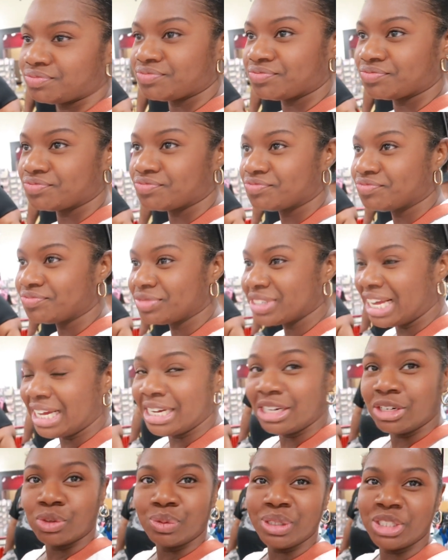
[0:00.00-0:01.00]
T J.
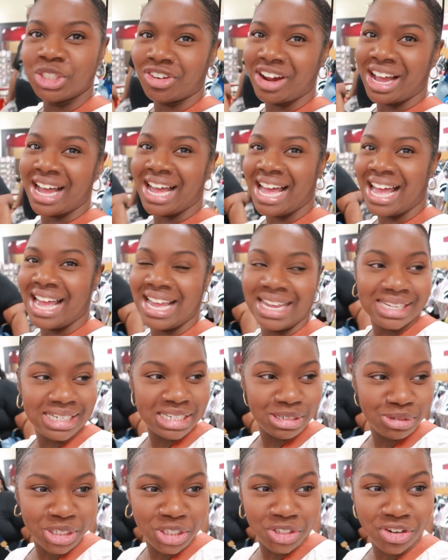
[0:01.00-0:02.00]
We tried.
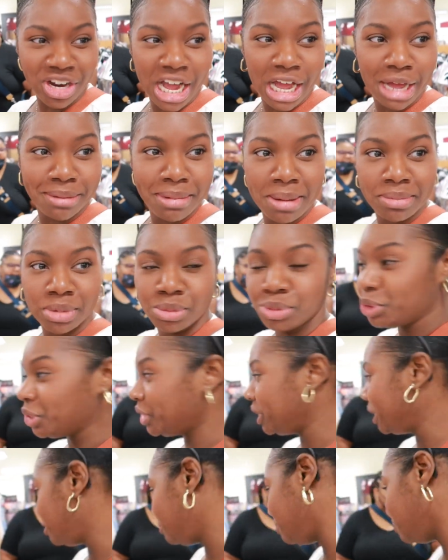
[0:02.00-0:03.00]
We tried, Mama
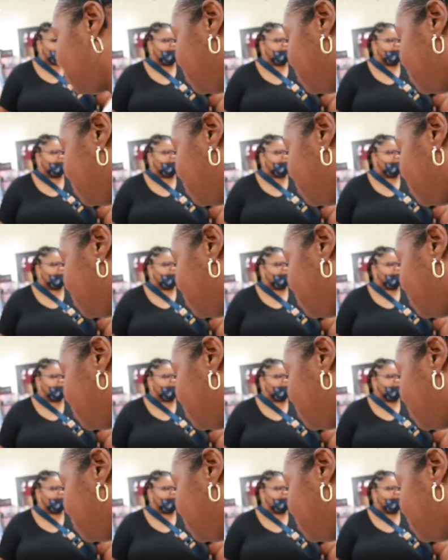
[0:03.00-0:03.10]
Brie.